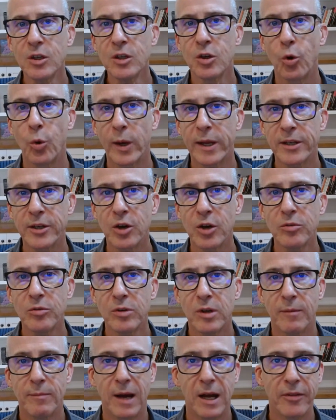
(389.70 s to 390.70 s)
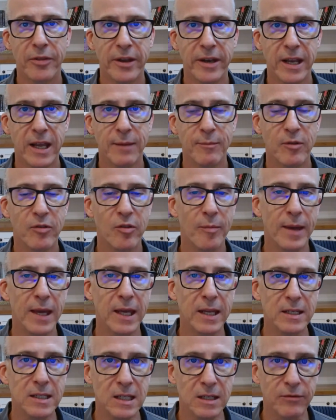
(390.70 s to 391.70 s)
Quick note about the name of the
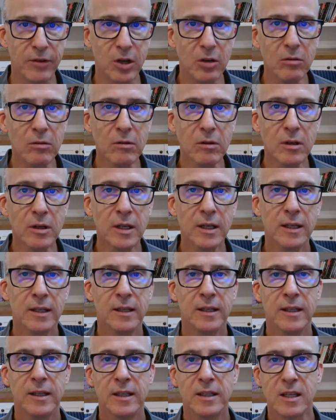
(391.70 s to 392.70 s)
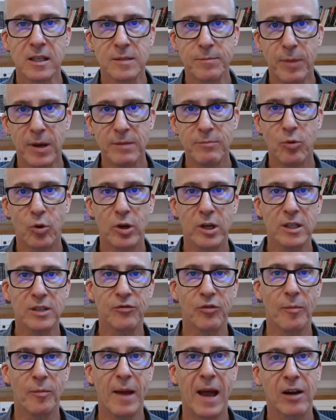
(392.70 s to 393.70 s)
band Devo. The Spud Boys
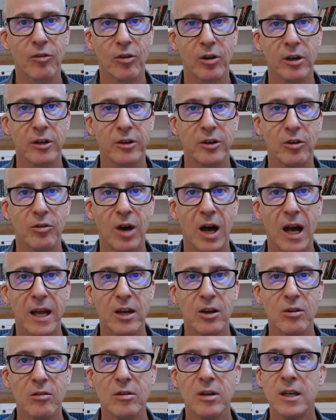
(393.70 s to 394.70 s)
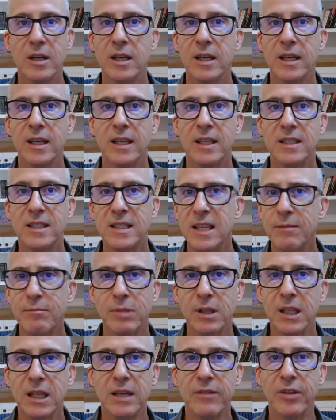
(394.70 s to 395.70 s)
from Akron, Ohio, didn't
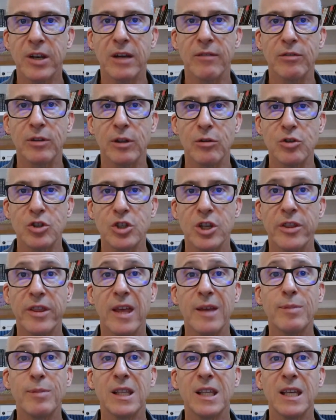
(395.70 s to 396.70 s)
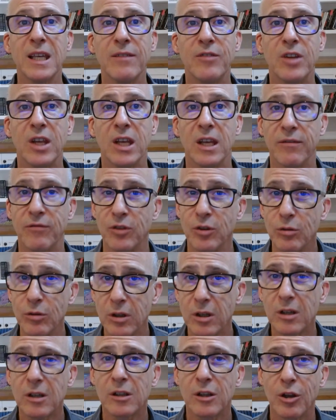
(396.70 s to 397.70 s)
believe in evolution. They believed if you
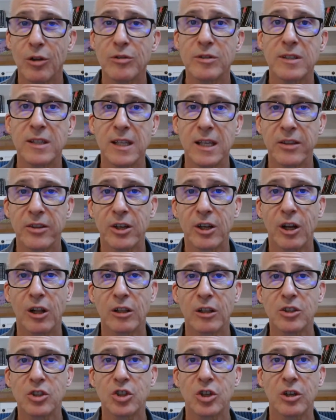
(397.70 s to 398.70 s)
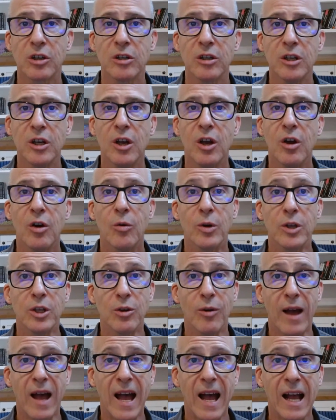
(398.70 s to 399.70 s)
look closely at the culture, what
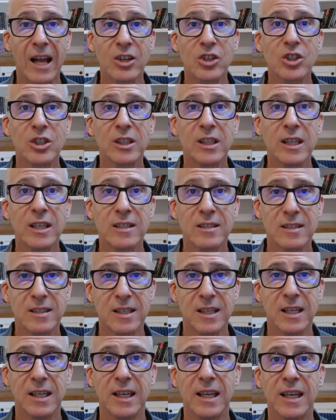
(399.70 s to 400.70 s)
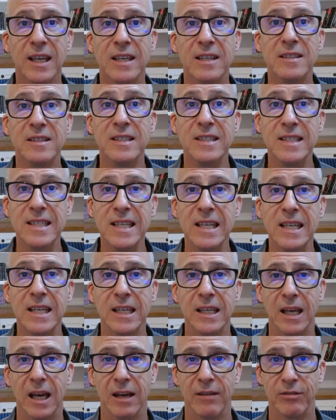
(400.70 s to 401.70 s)
you actually see is
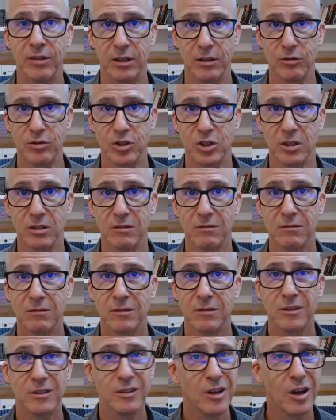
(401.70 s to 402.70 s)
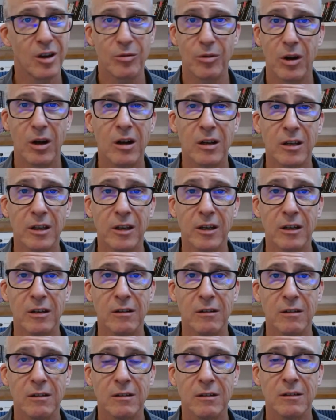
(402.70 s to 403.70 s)
de-evolution. They're not wrong, you know.